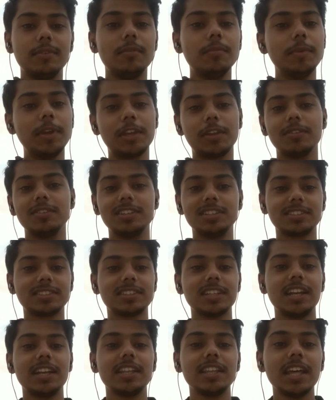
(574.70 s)
make you
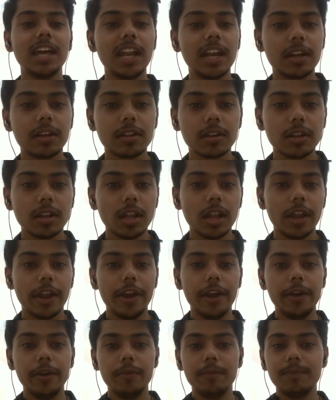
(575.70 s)
understand that,
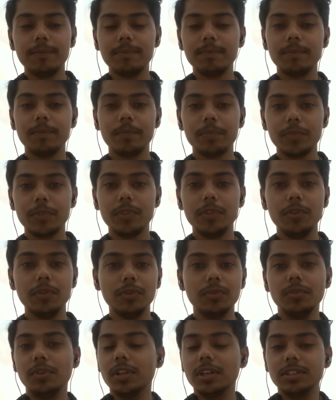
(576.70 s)
and
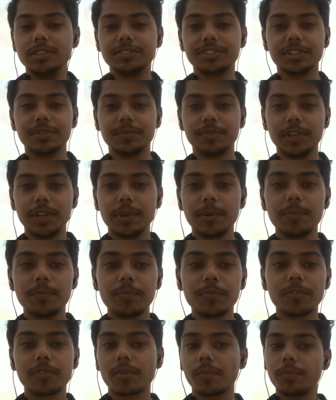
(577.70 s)
you learn something
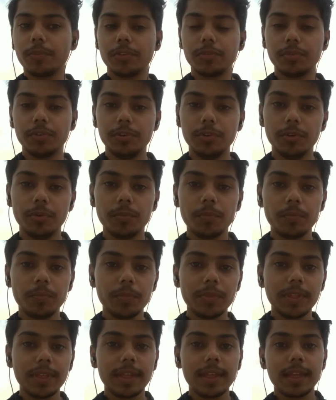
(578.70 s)
from this video.
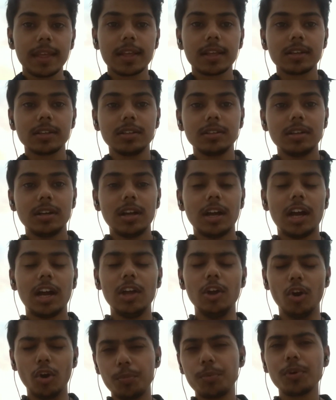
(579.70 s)

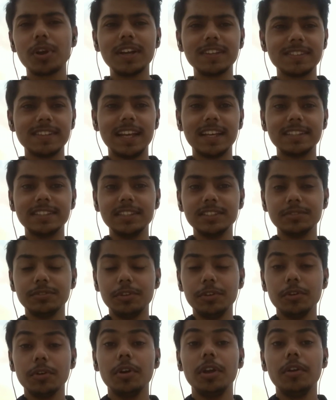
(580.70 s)
I hope you guys like this
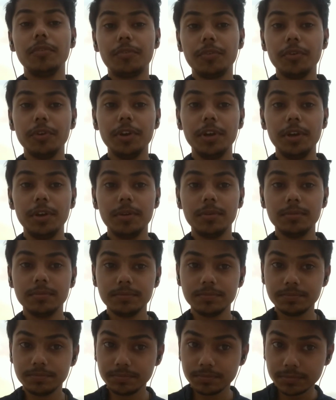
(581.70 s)
video. If you did,
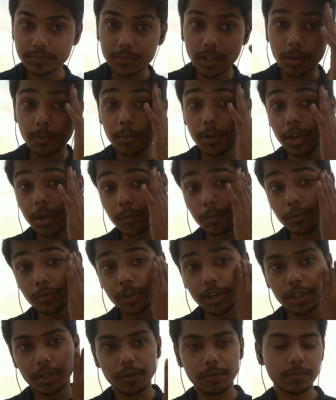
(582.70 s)
I mean, I'm
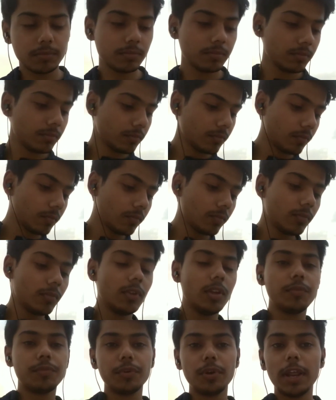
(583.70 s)
sweating.
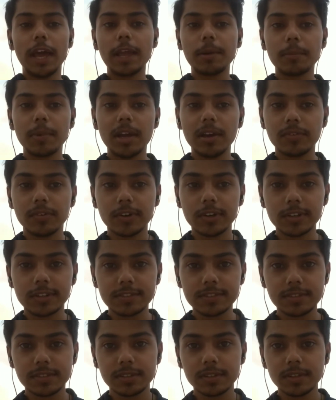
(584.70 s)
If you like my
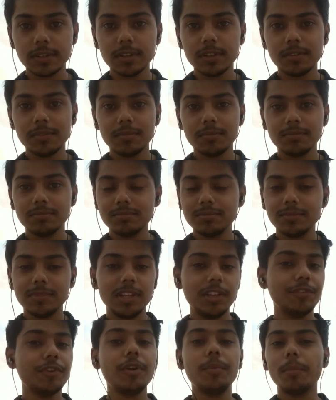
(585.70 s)
efforts,
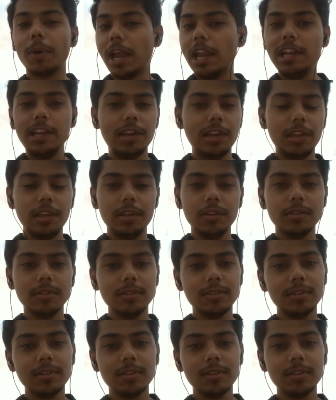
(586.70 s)
even mildly,